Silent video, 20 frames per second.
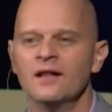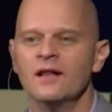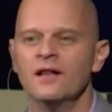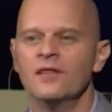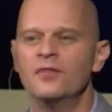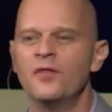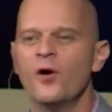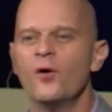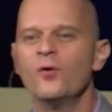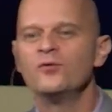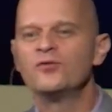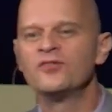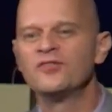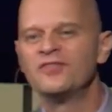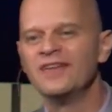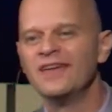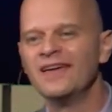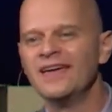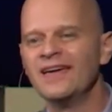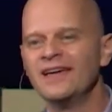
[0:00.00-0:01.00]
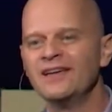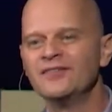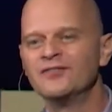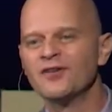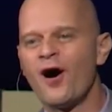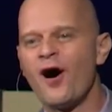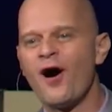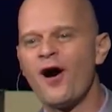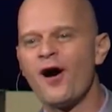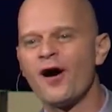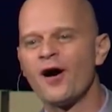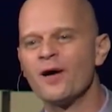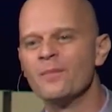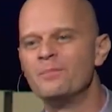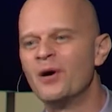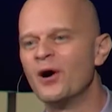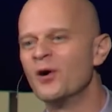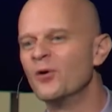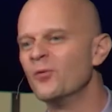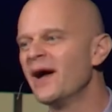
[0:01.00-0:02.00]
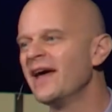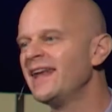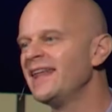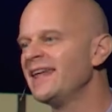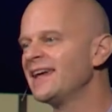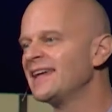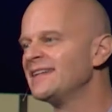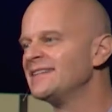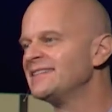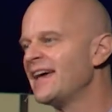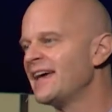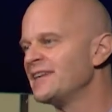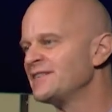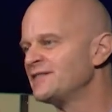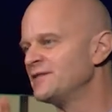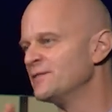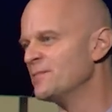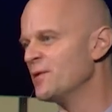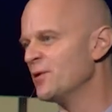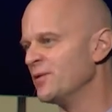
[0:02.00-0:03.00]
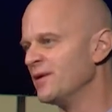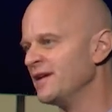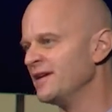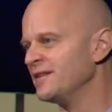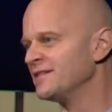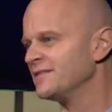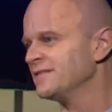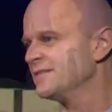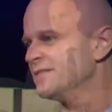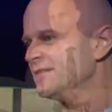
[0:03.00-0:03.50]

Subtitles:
those things are poetic testimonies